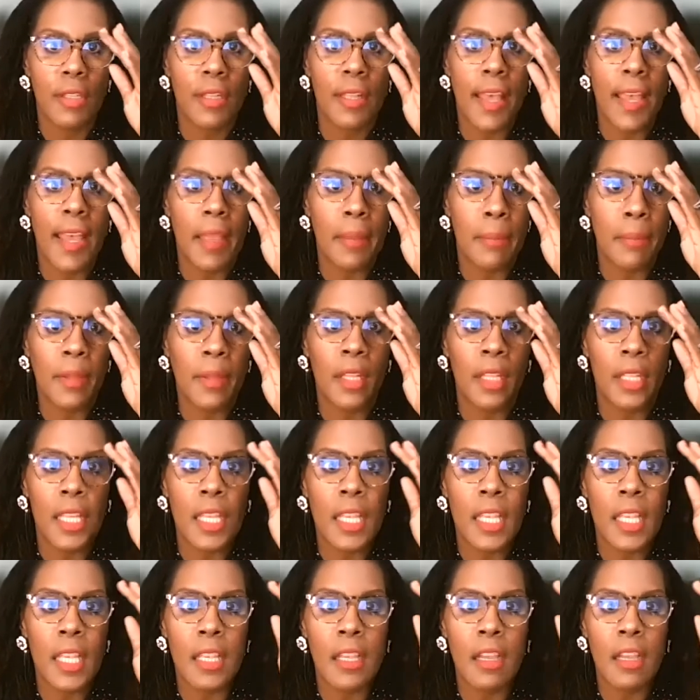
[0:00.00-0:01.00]

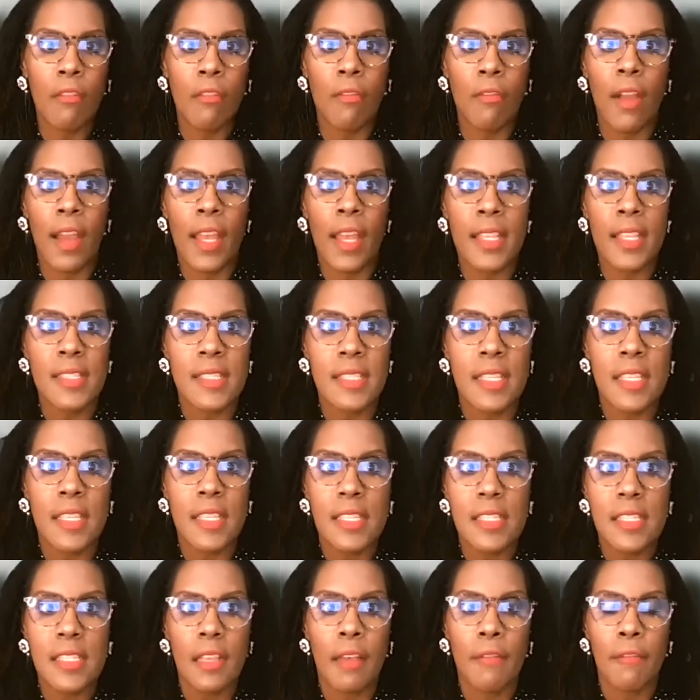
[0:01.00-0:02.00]
liability
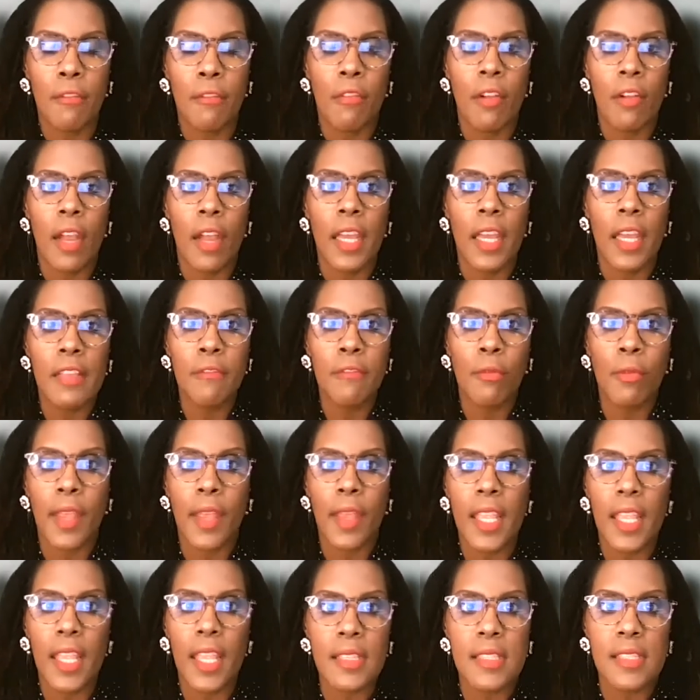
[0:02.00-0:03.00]
arises a variety of
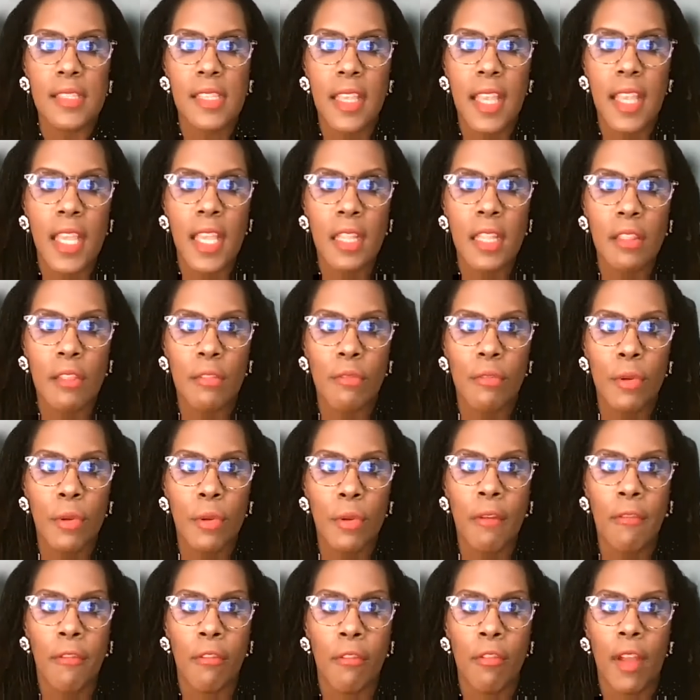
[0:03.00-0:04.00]
ways and through
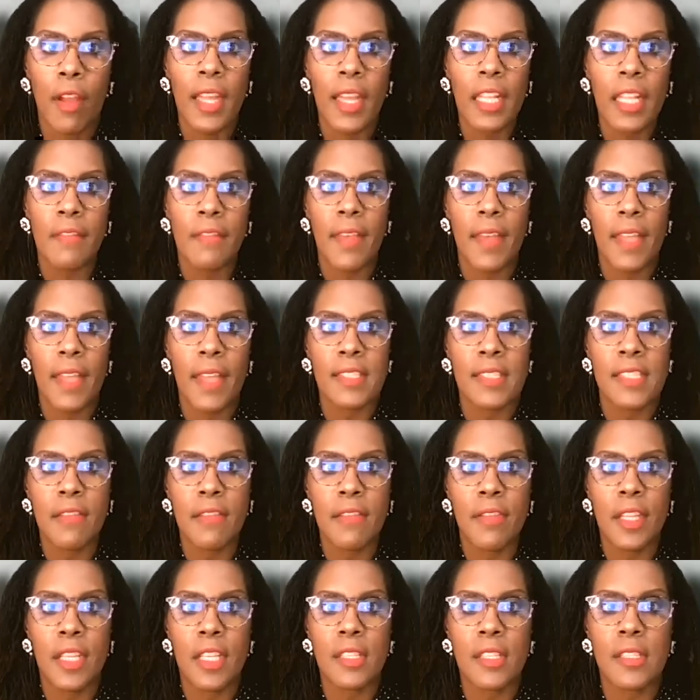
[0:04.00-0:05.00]
a variety of
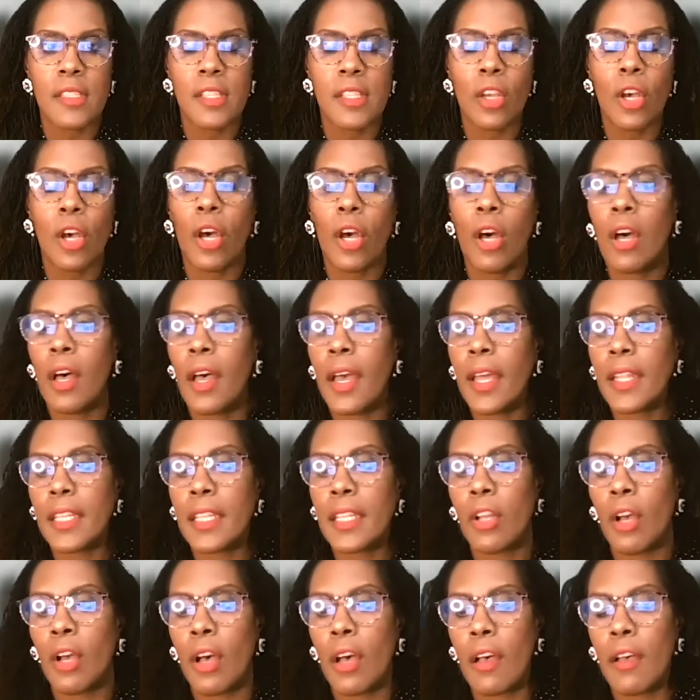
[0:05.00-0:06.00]
activities on
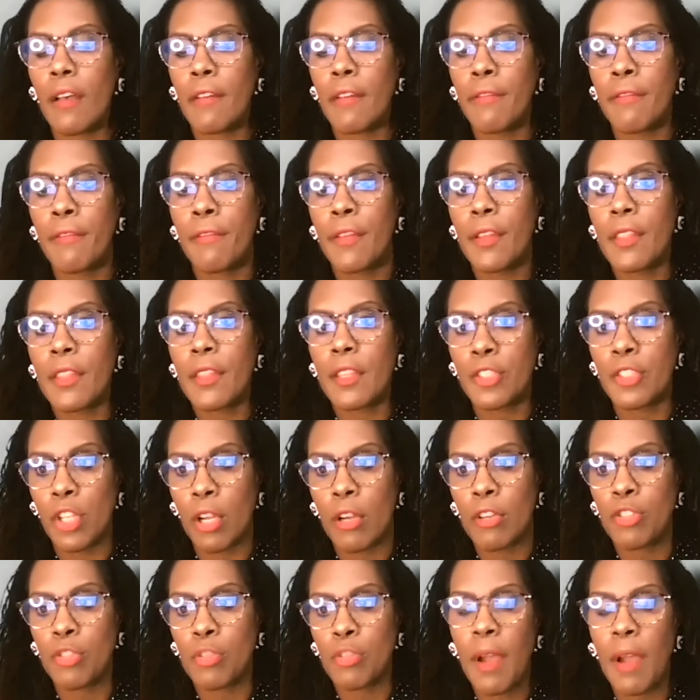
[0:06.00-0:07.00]
and off the
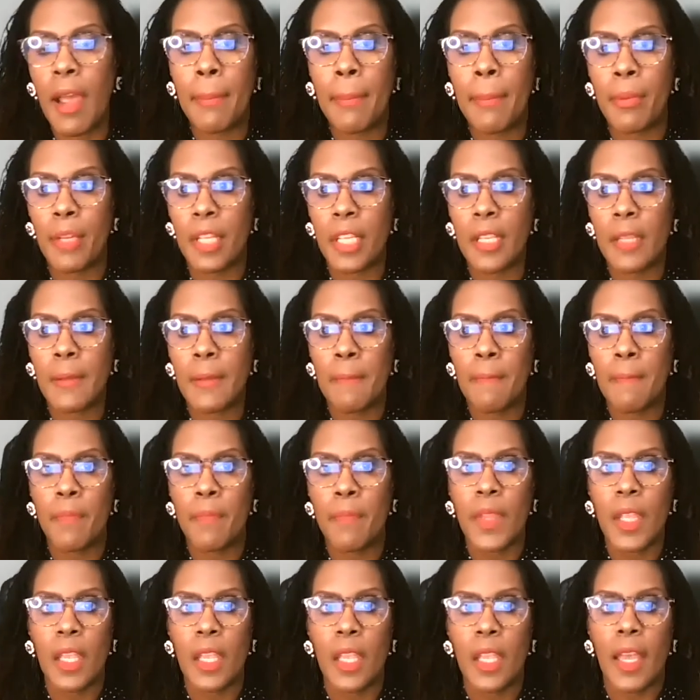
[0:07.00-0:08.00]
church property,
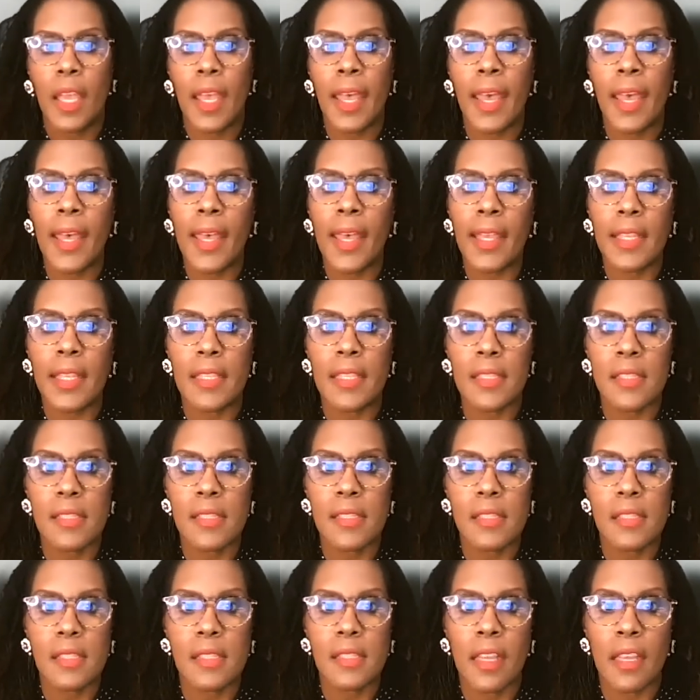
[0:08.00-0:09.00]

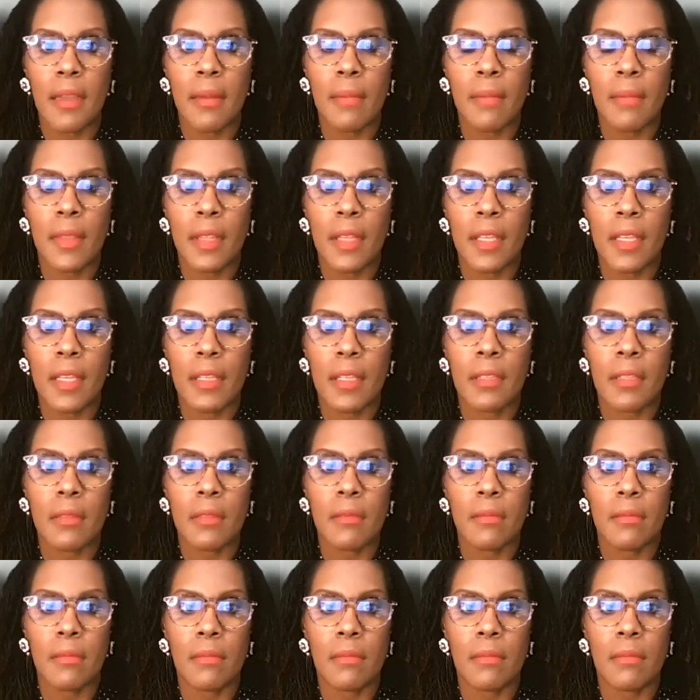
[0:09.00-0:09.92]
as the